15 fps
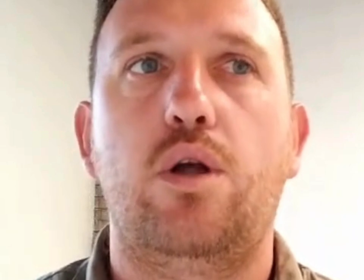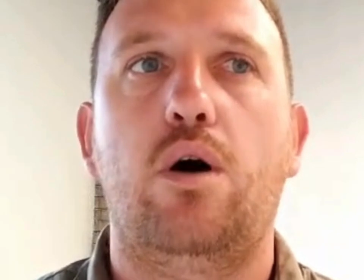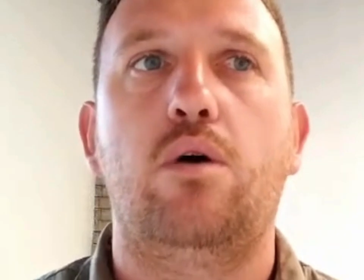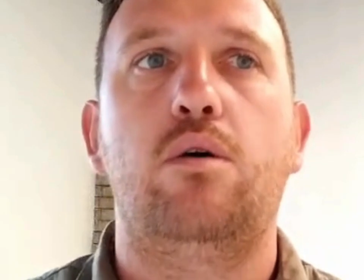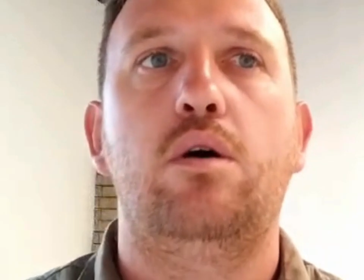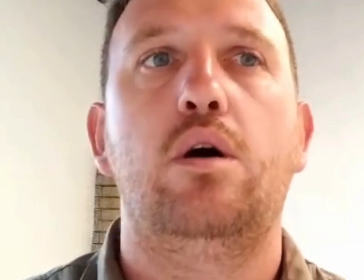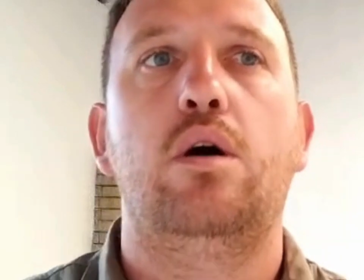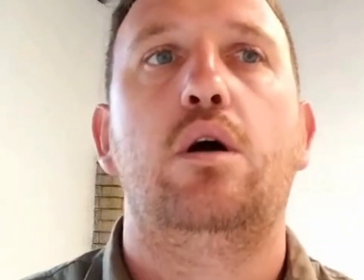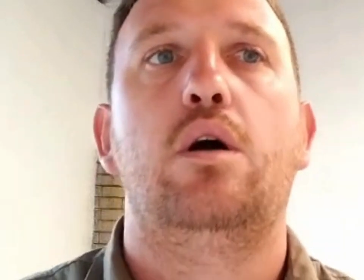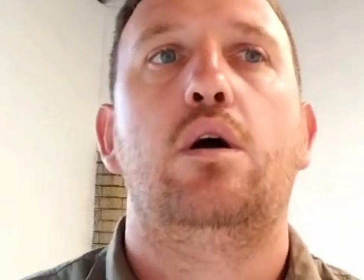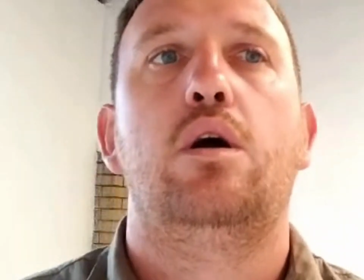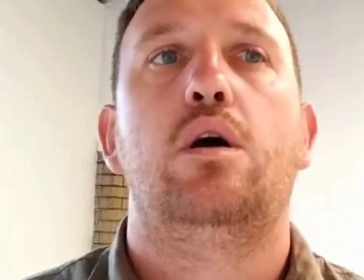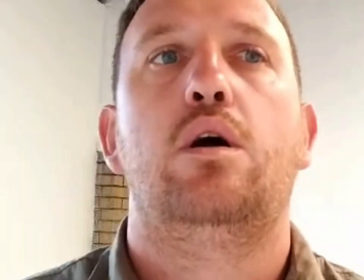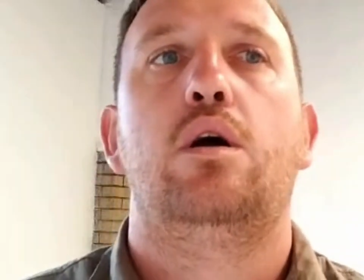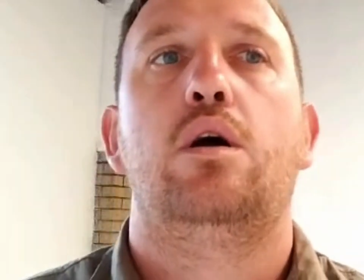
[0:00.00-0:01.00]
know
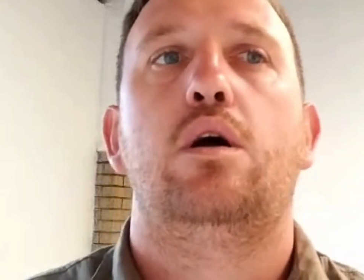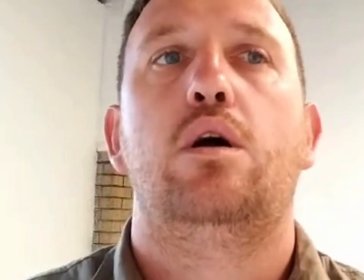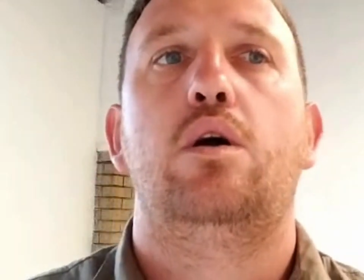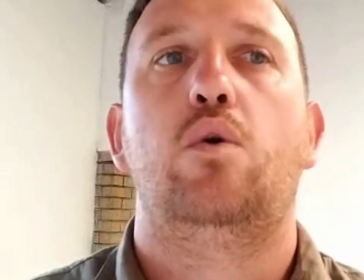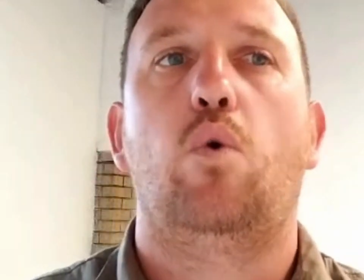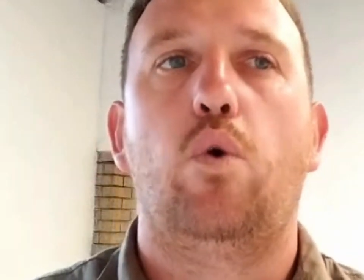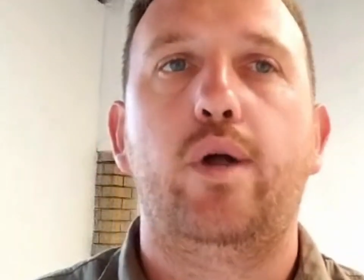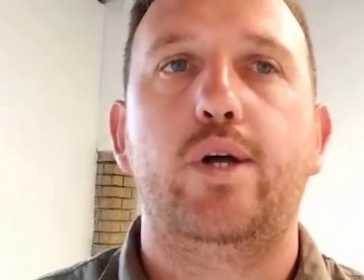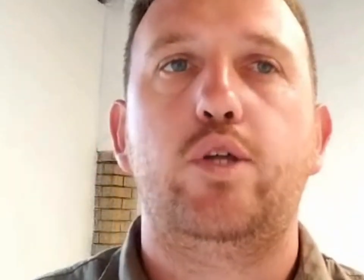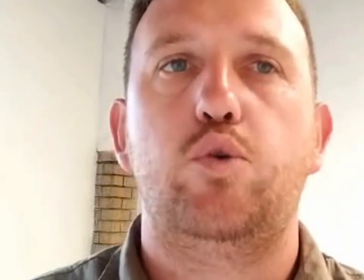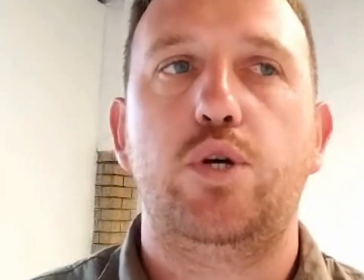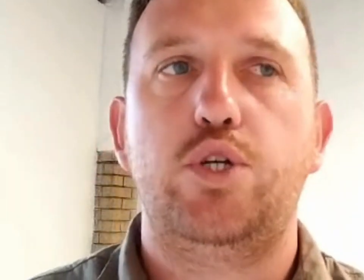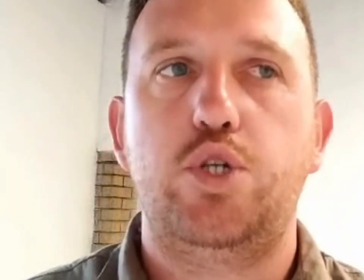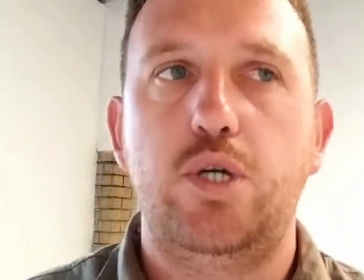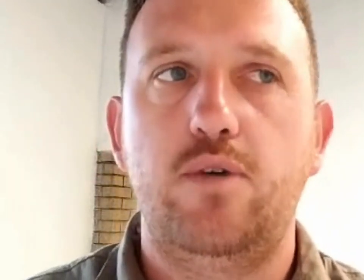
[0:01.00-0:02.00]
in order
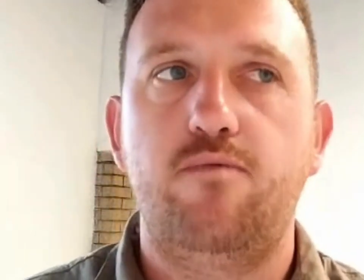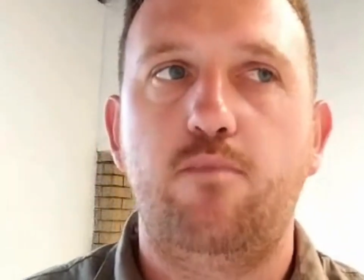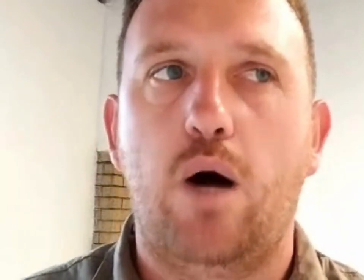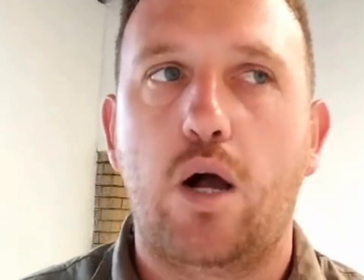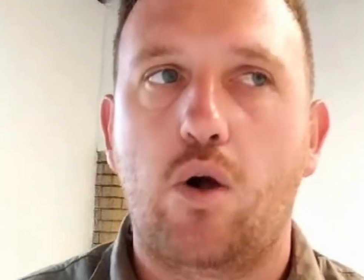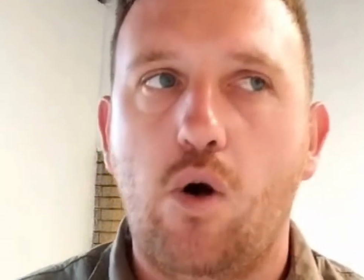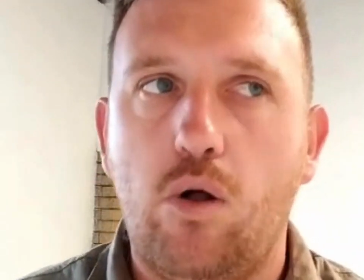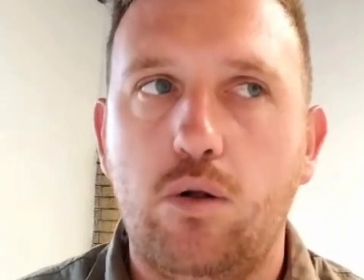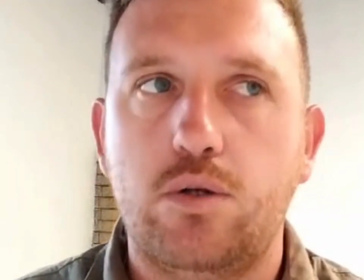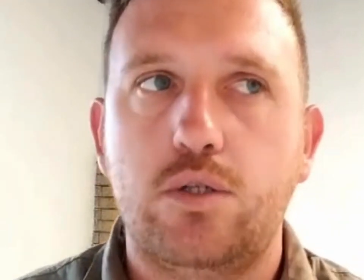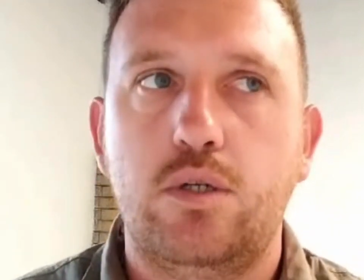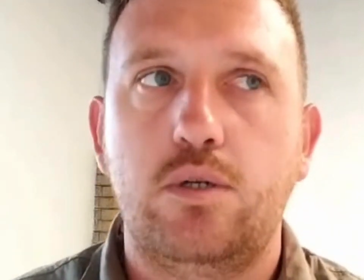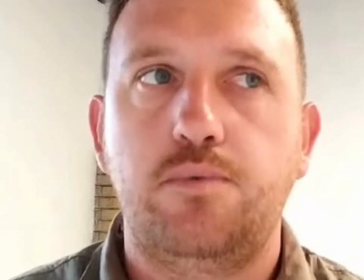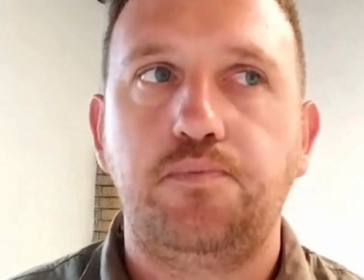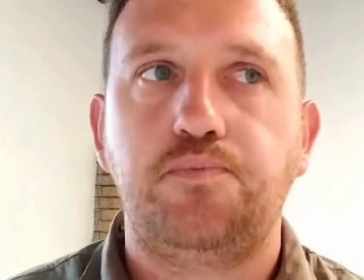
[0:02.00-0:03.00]
to achieve my
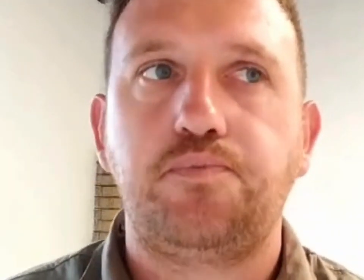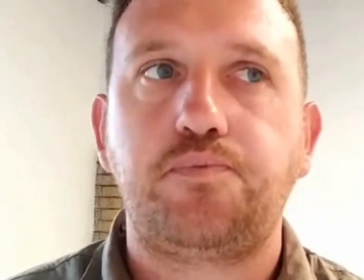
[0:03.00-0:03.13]
goals.